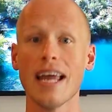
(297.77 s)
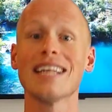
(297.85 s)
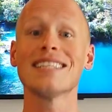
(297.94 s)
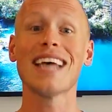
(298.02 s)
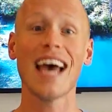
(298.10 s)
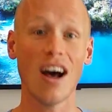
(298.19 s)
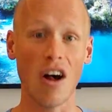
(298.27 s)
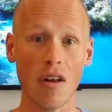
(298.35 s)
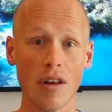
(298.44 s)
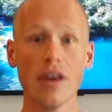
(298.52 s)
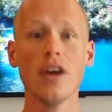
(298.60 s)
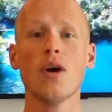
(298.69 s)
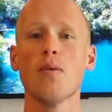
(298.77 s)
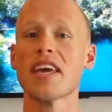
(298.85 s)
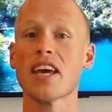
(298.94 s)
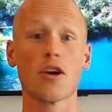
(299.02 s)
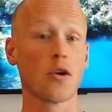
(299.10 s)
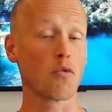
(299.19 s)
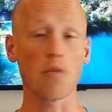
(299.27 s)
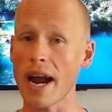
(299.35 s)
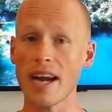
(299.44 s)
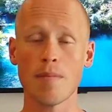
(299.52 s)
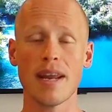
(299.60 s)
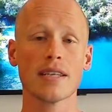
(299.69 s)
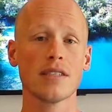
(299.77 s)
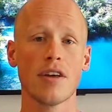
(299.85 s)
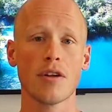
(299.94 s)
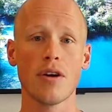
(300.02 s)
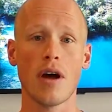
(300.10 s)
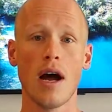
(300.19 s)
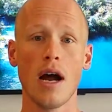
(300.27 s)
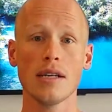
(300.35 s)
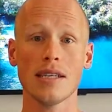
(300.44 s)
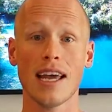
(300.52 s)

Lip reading: until we get her right up next to other dogs,